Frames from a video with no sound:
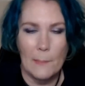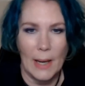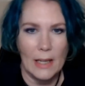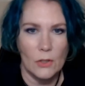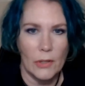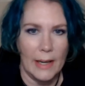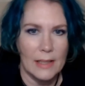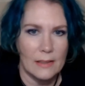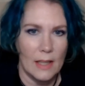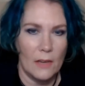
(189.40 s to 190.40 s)
try and
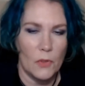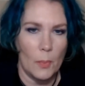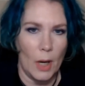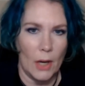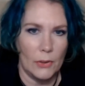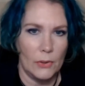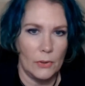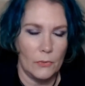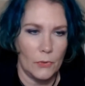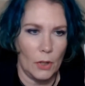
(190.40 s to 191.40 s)
save the bottle
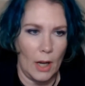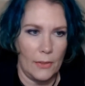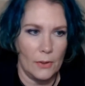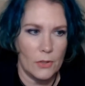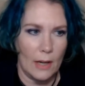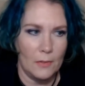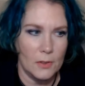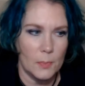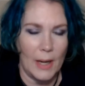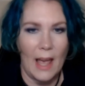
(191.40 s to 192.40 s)
for other travels,
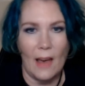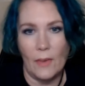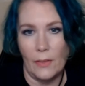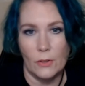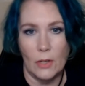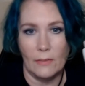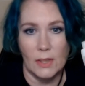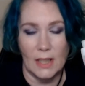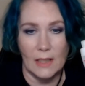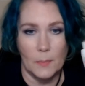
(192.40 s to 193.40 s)
but I have other travel
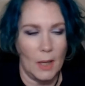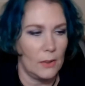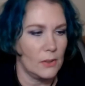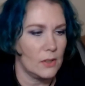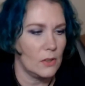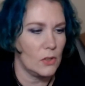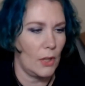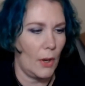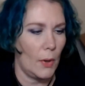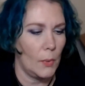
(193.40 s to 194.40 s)
size bottles.
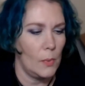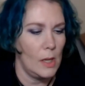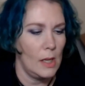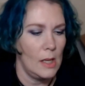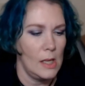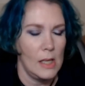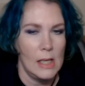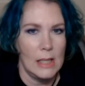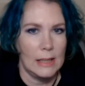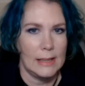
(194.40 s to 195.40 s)
So
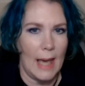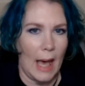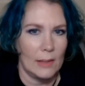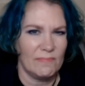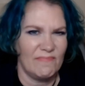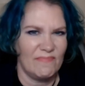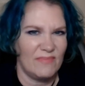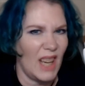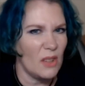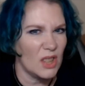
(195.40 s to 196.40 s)
yeah,
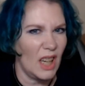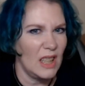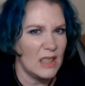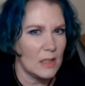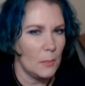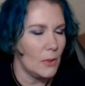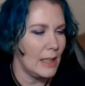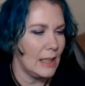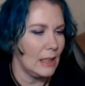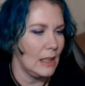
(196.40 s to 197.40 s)
that was kind of
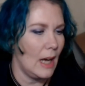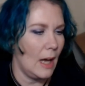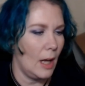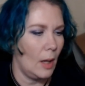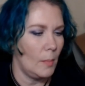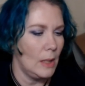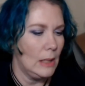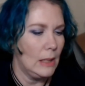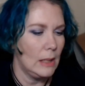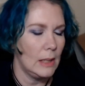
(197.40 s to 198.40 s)
disappointing,
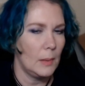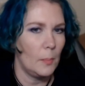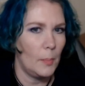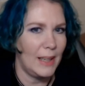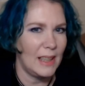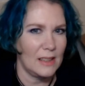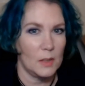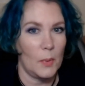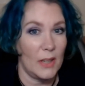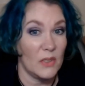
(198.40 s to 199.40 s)
but not
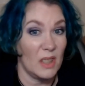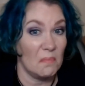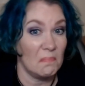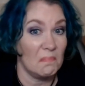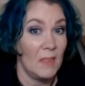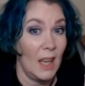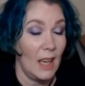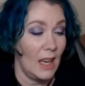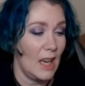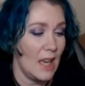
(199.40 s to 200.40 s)
surprising.
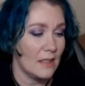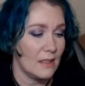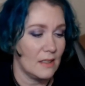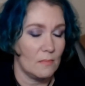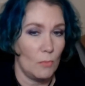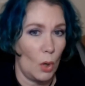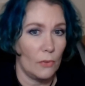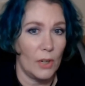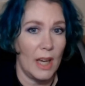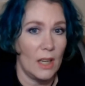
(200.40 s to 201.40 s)
It's over
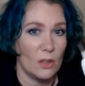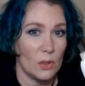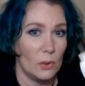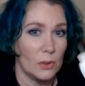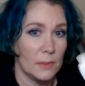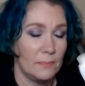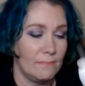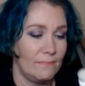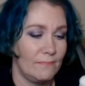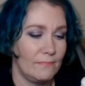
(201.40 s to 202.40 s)
8 years old.
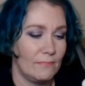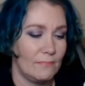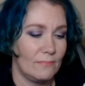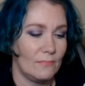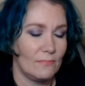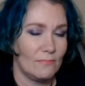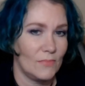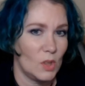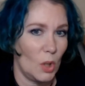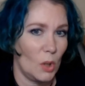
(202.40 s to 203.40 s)

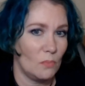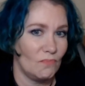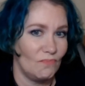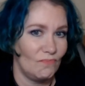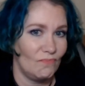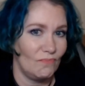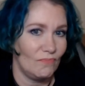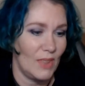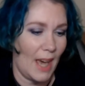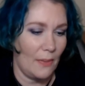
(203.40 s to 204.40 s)
So
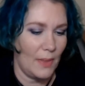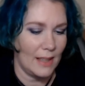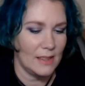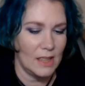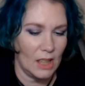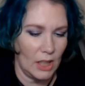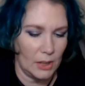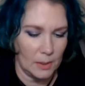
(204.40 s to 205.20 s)
yeah, that's a declutter.